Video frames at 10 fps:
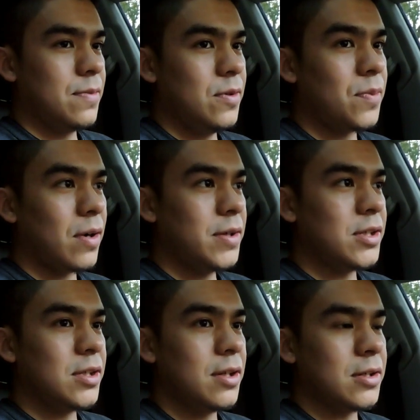you probably
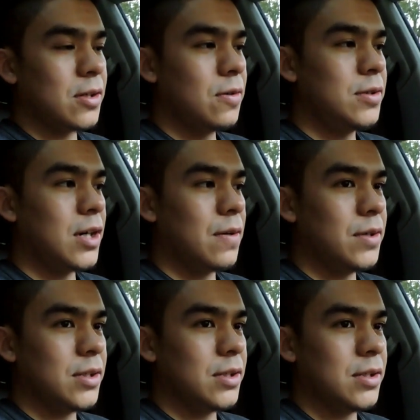just need a screwdriver,
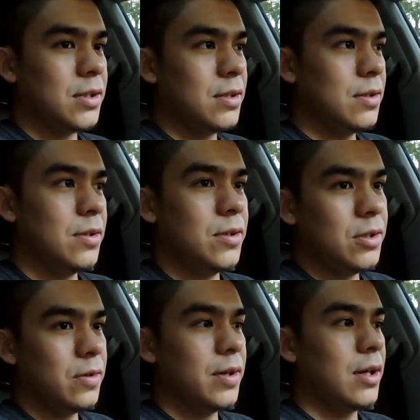just
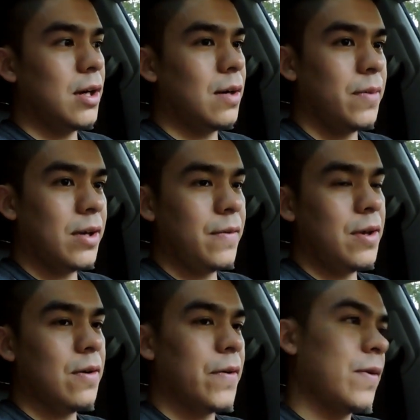do it. I'm giving
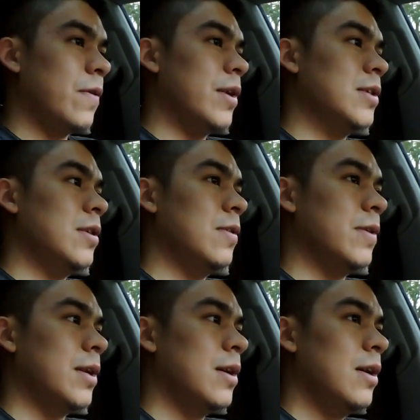you authority to do
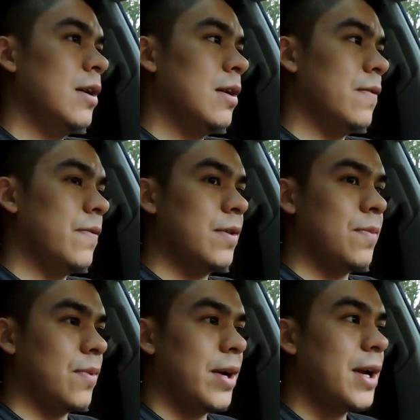it. If
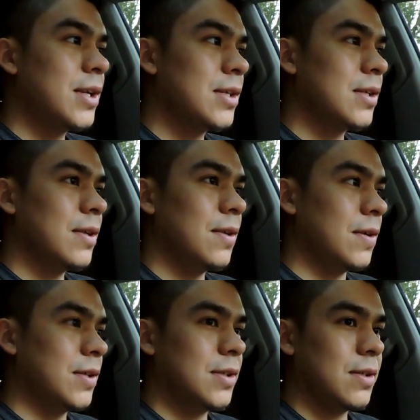it breaks,
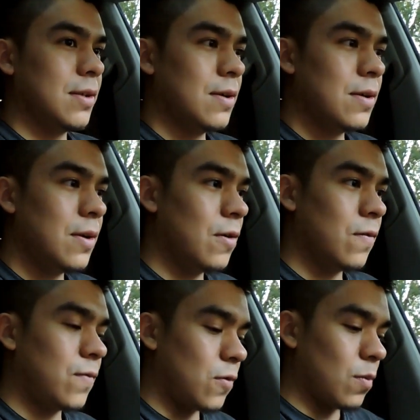there's no
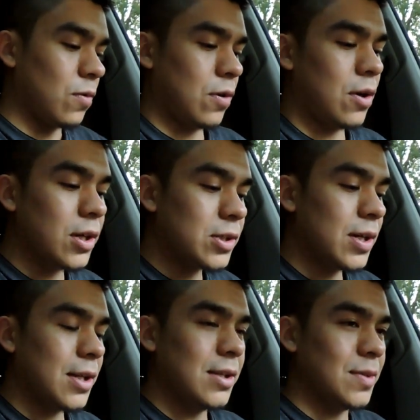formal
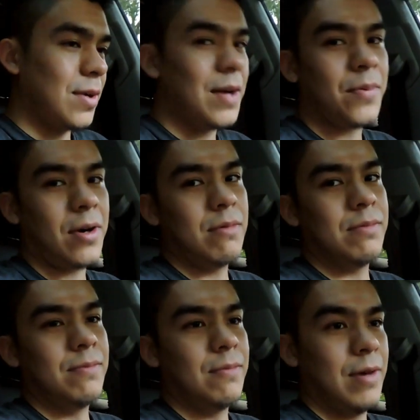contract, it's my
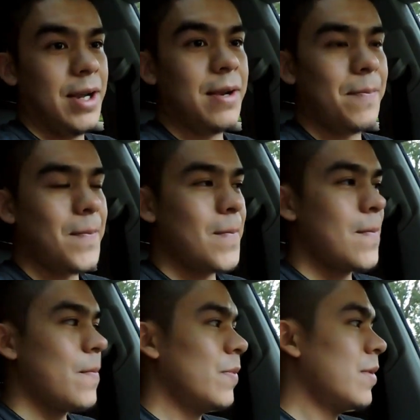problem, right?
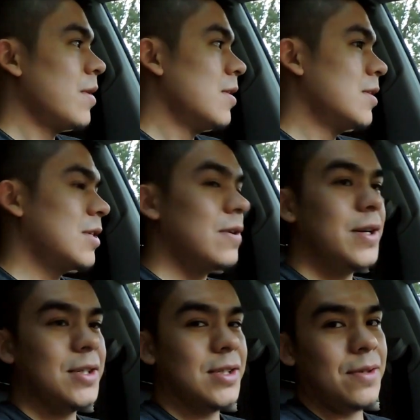So
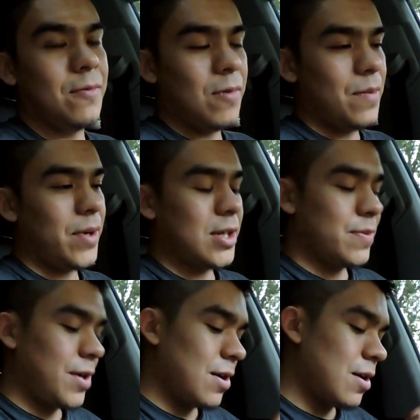I just went back to
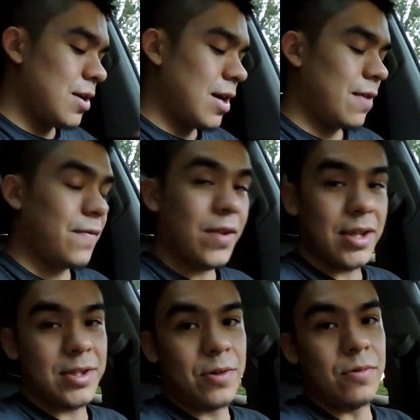my car, got a
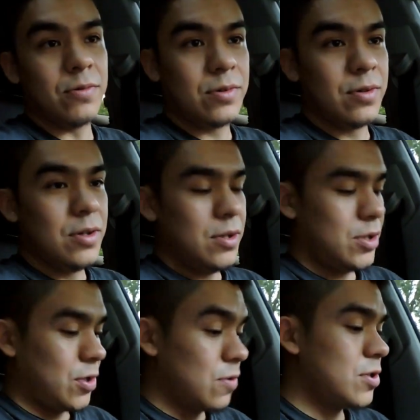flat
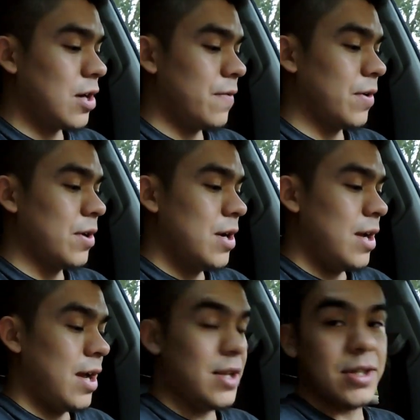screwdriver,
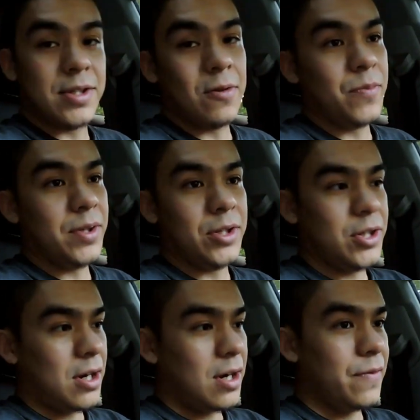and just opened the
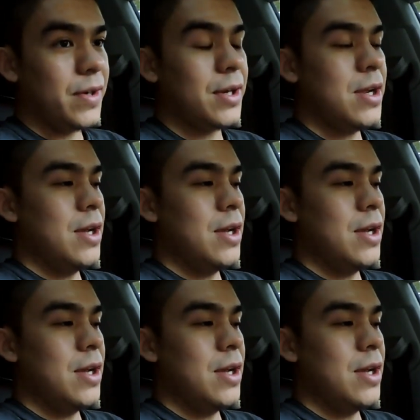shit out of it,